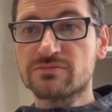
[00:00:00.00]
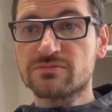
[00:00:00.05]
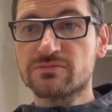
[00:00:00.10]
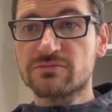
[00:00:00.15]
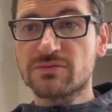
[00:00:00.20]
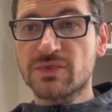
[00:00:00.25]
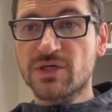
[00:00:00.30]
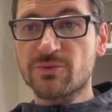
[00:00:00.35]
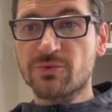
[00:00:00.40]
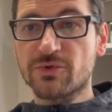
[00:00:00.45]

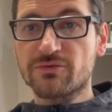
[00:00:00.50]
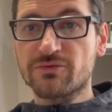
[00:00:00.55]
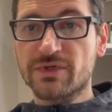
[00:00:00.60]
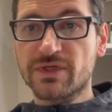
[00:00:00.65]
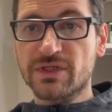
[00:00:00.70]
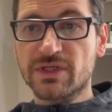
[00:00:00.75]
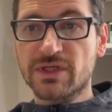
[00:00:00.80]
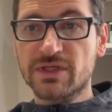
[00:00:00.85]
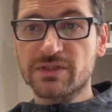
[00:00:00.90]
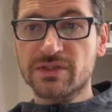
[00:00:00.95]
I'm already
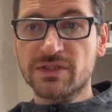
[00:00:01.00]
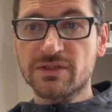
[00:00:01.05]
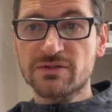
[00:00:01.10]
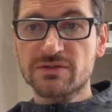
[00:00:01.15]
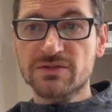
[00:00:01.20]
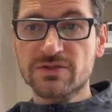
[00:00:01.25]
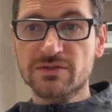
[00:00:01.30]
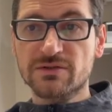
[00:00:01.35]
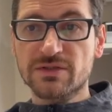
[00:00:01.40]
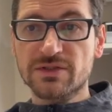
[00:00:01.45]
logged in,
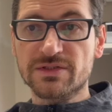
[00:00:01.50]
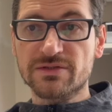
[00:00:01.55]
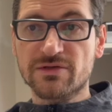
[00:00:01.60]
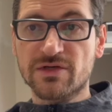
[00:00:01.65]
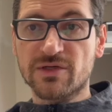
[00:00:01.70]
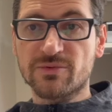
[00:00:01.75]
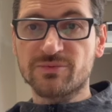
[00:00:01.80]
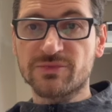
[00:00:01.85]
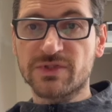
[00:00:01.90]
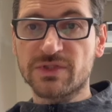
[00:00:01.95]
so let's grab
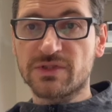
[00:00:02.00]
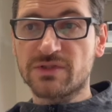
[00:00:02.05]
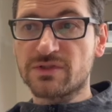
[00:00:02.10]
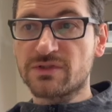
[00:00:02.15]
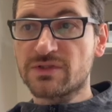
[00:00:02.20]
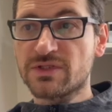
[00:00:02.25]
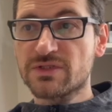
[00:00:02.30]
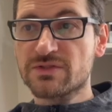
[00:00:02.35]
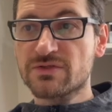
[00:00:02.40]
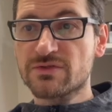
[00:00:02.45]
the
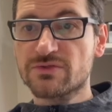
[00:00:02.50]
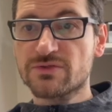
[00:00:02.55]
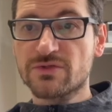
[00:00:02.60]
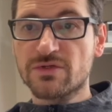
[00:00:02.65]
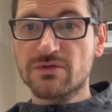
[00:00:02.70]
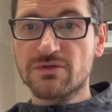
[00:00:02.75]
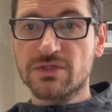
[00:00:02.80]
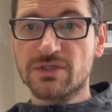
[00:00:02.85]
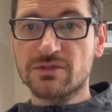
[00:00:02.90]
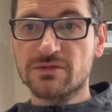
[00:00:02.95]
Tezos
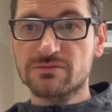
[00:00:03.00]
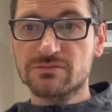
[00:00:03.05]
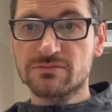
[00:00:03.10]
URL,